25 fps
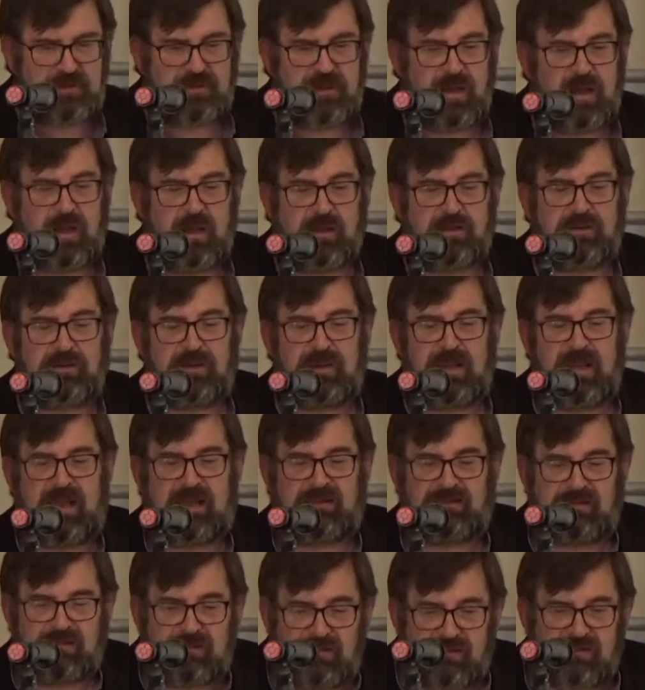with God,
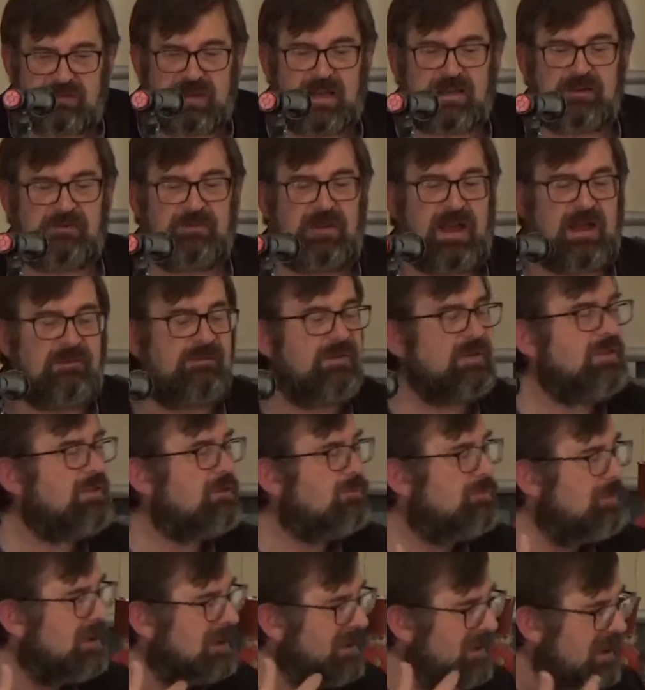as instead of having
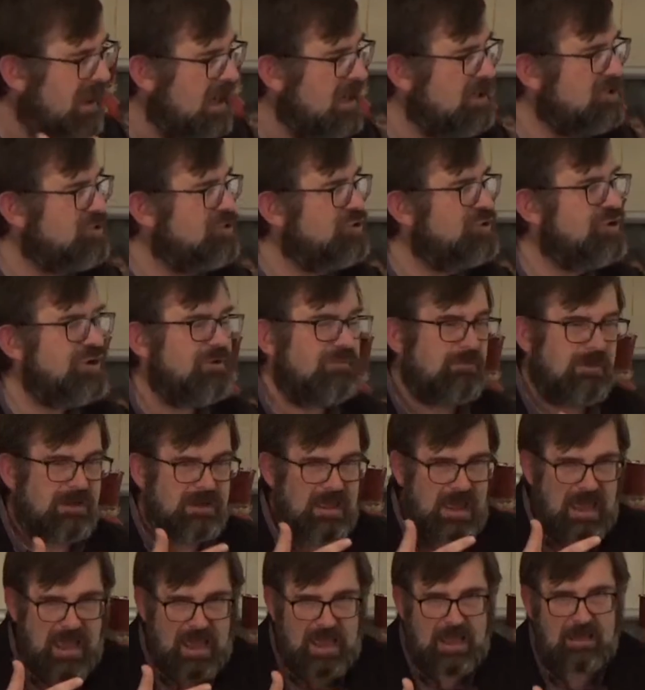the relationship
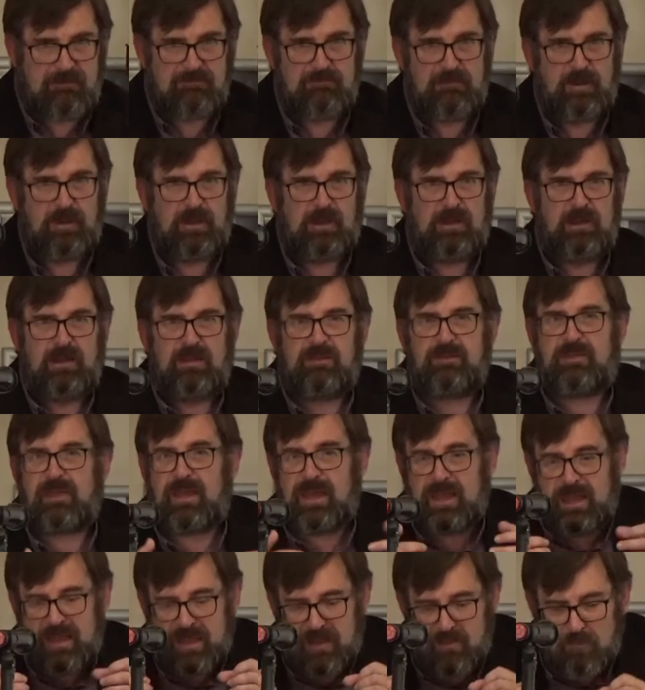with him
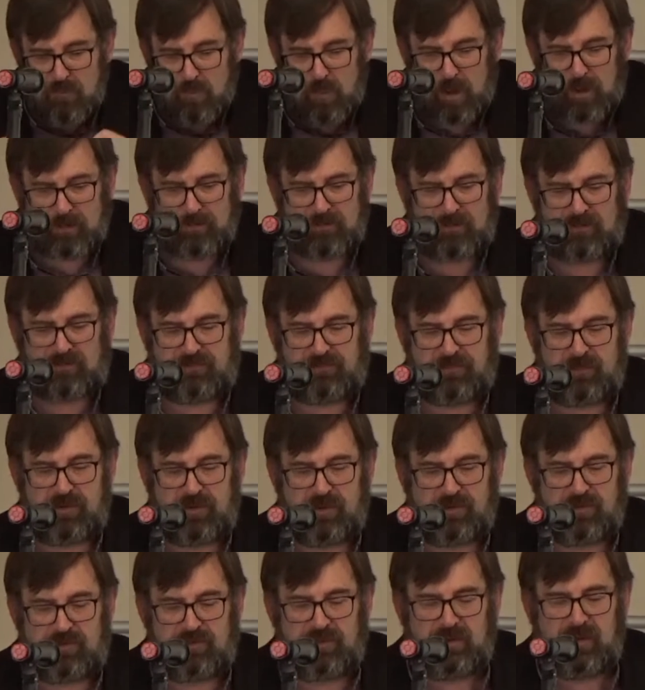that he wants
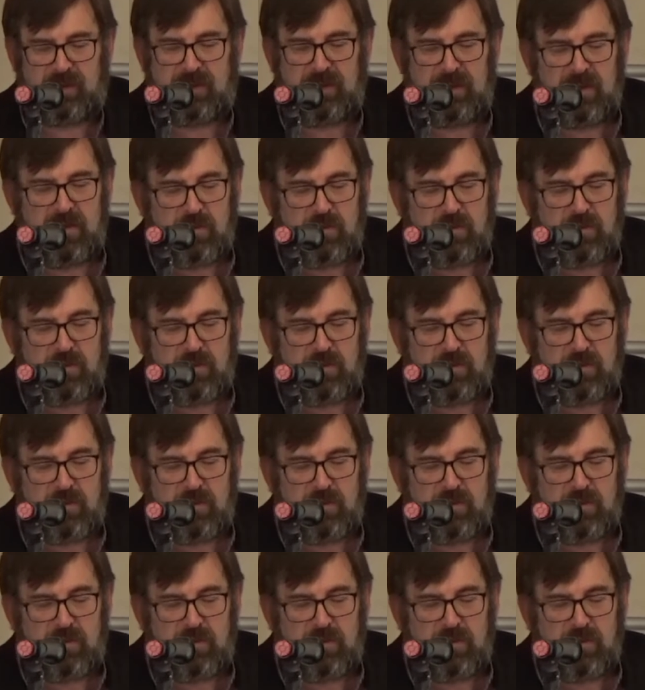for us,